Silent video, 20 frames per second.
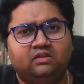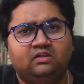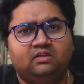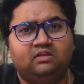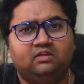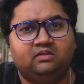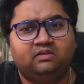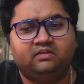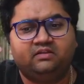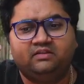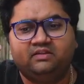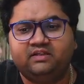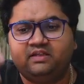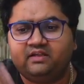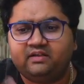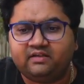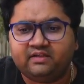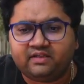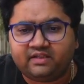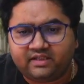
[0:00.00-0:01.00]

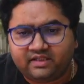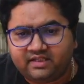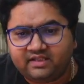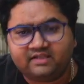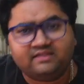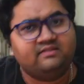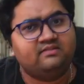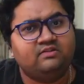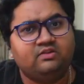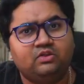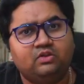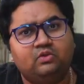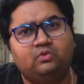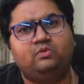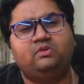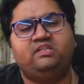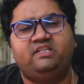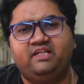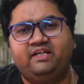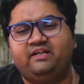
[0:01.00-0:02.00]
There is no
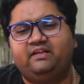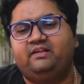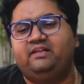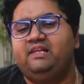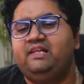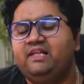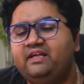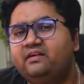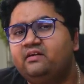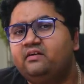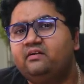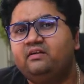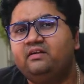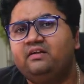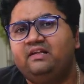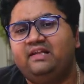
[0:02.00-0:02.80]
declared